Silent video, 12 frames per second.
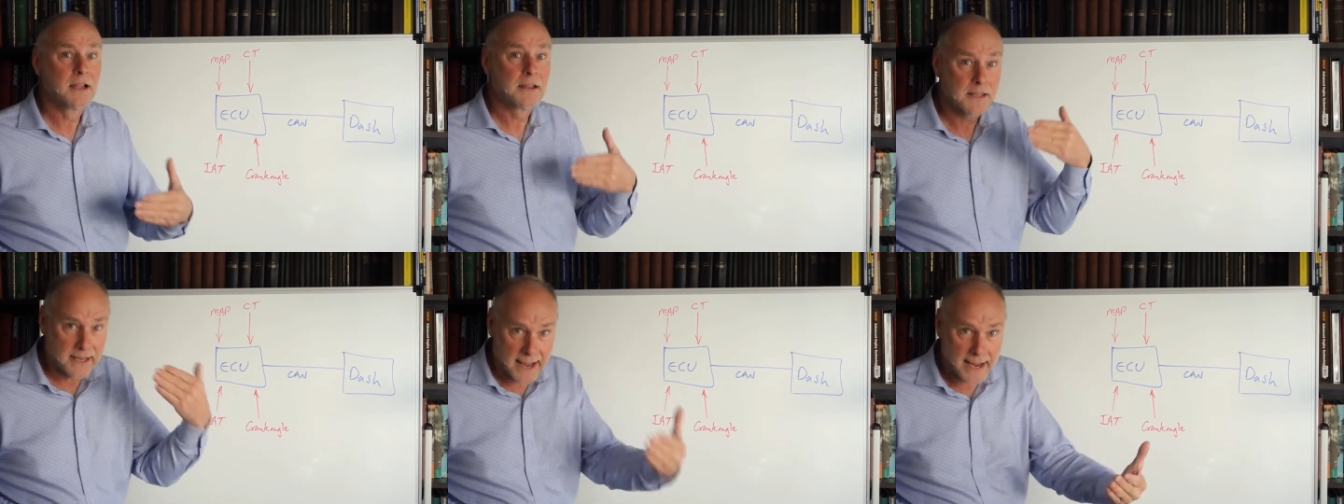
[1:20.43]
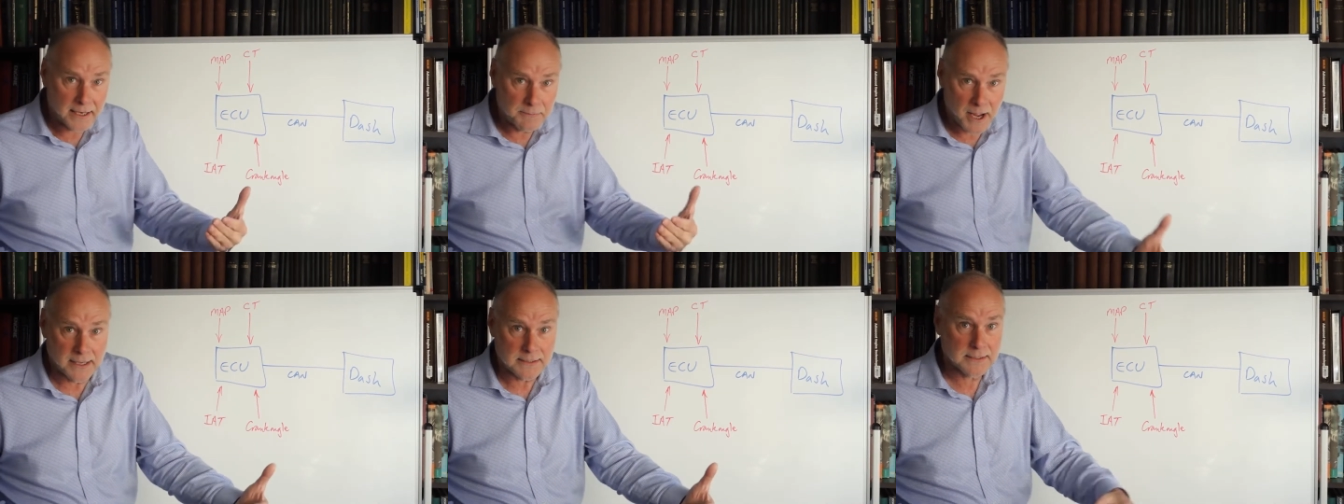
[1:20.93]
the CAN
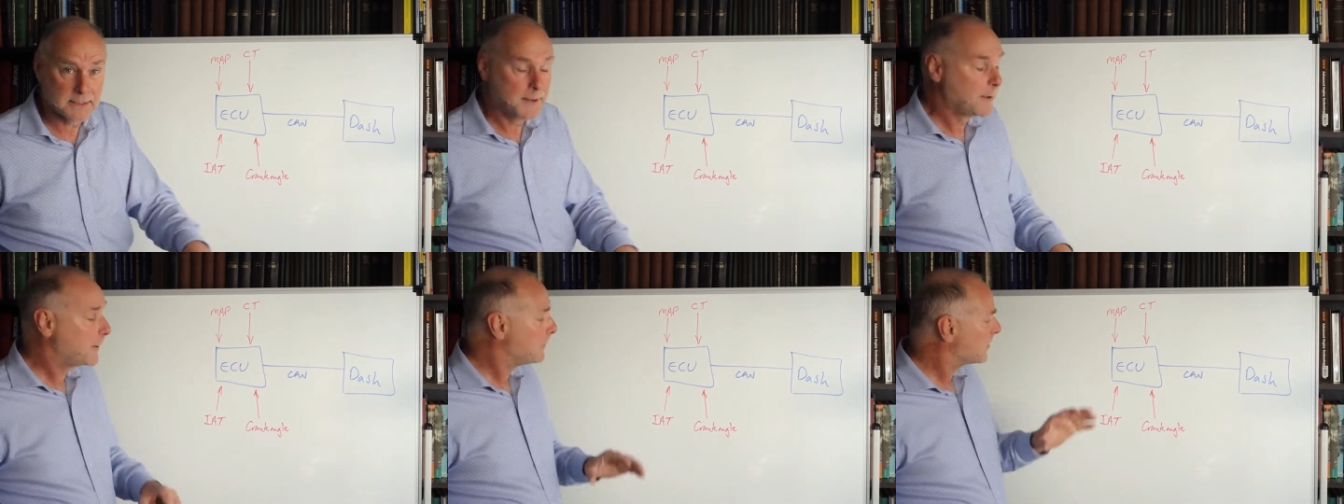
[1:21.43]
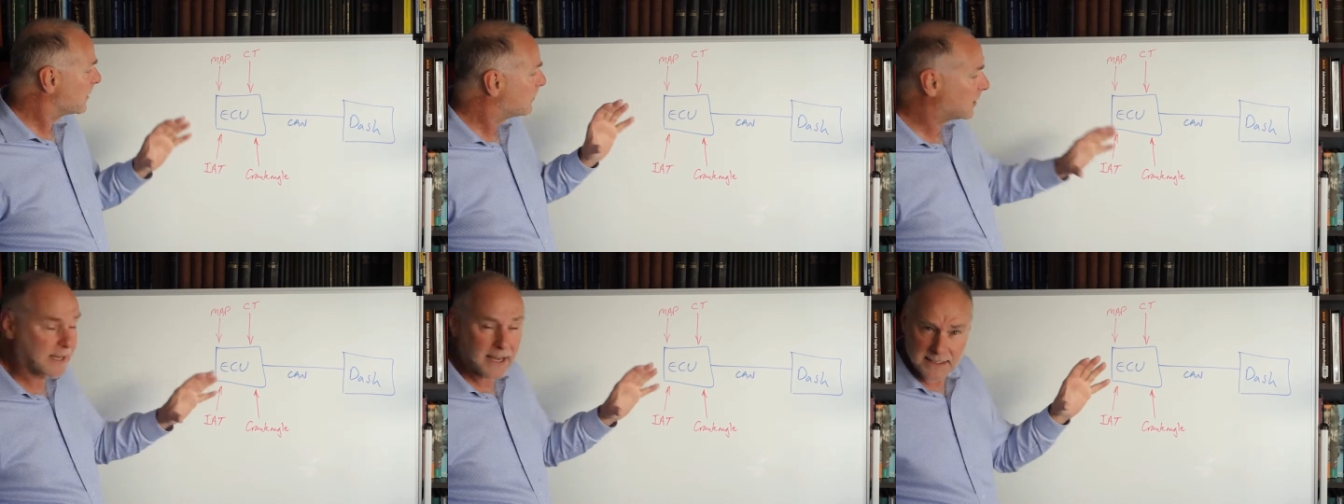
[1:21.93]
bus.
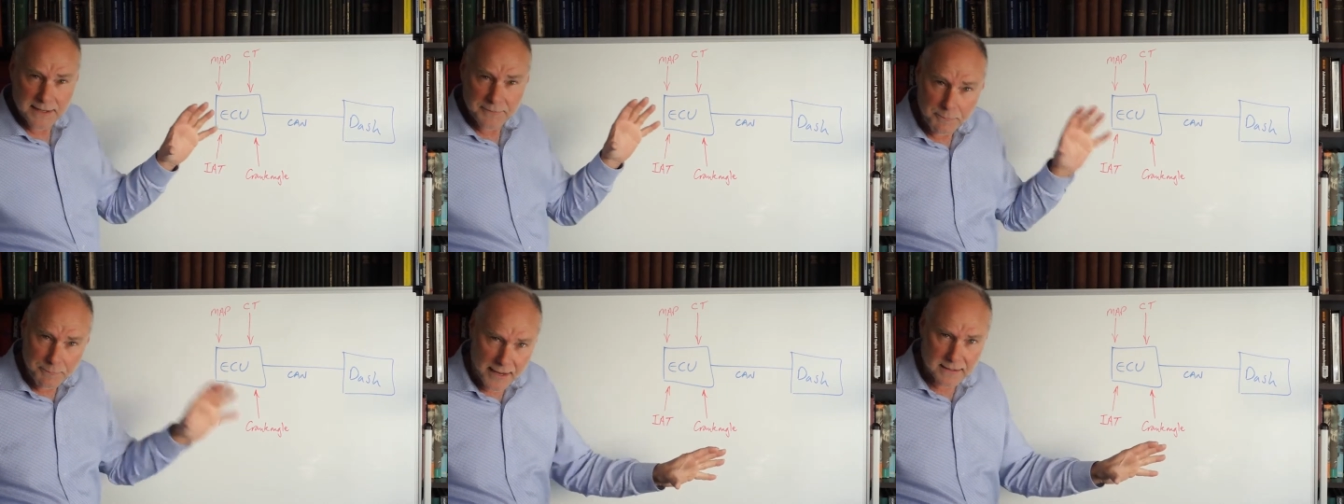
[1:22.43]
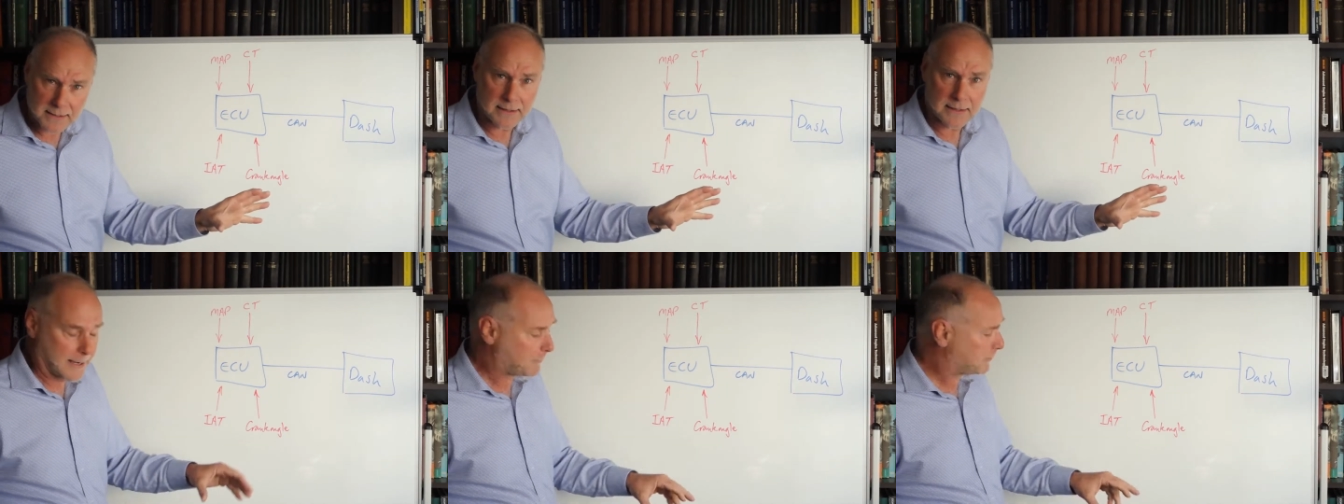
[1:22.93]
But it gets even better than
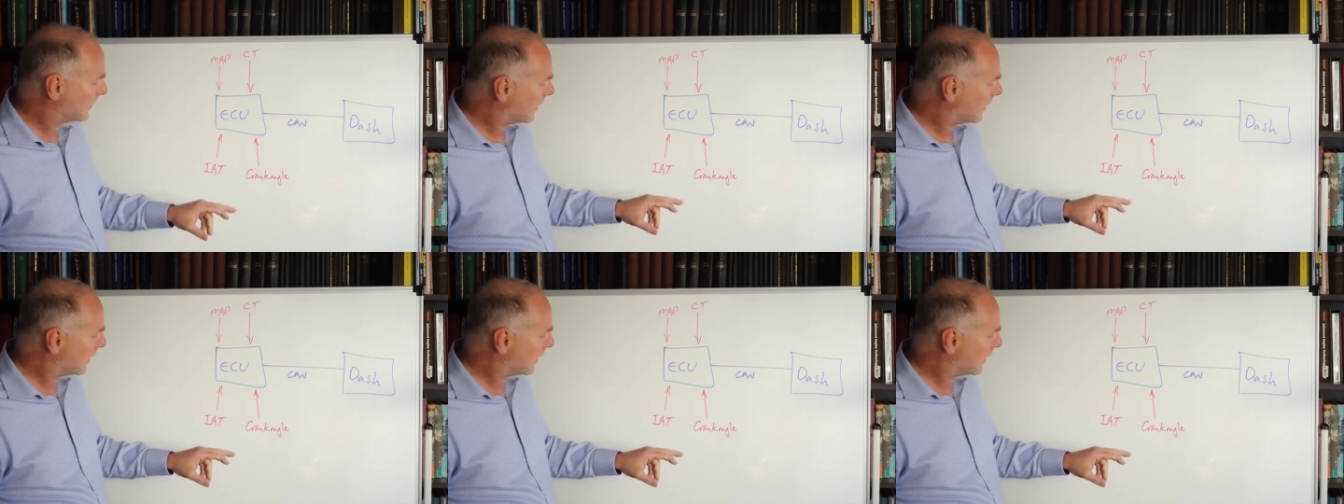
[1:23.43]
that.